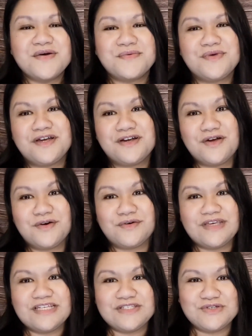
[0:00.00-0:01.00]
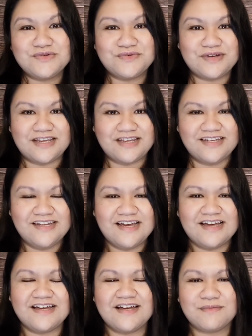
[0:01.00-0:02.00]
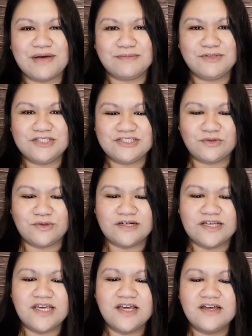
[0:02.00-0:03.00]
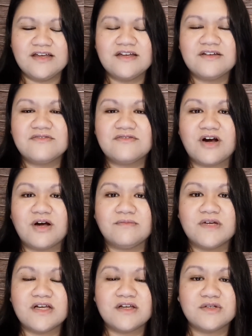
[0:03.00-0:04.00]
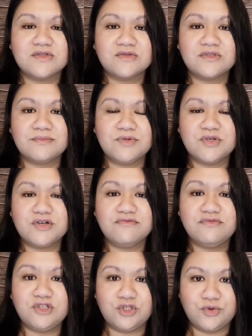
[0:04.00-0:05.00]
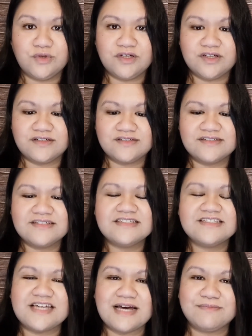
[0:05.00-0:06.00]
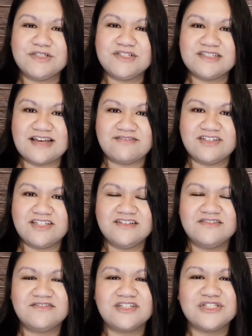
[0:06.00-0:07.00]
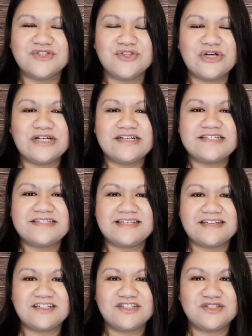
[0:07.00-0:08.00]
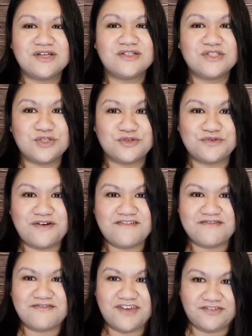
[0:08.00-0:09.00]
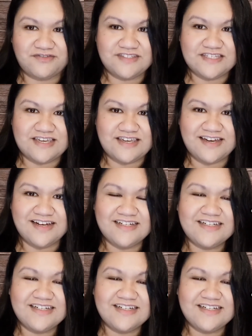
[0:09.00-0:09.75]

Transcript: We are going to read a Bible story from the book of Luke, chapter 7, verse 36 to 50.